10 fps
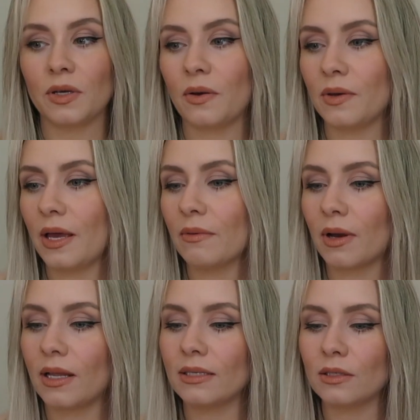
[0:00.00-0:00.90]
So yeah, we've
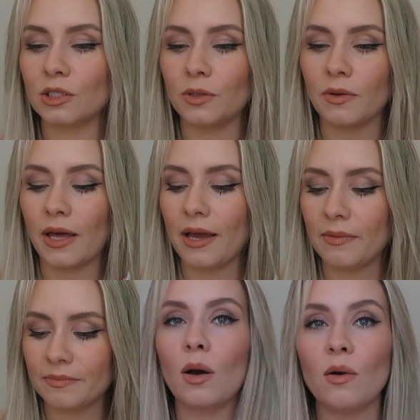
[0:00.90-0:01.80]
got a nice little duo there.
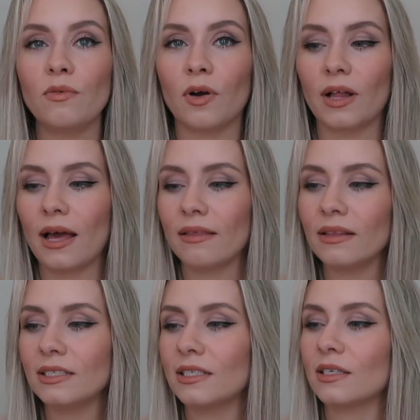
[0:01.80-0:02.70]
So overall, I
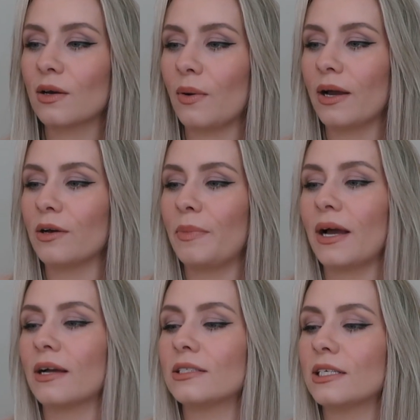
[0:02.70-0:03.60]
think this is quite a good
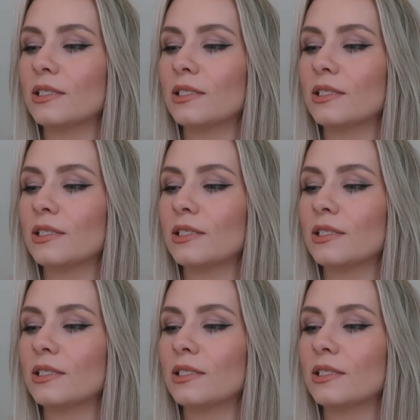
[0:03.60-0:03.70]
bag actually.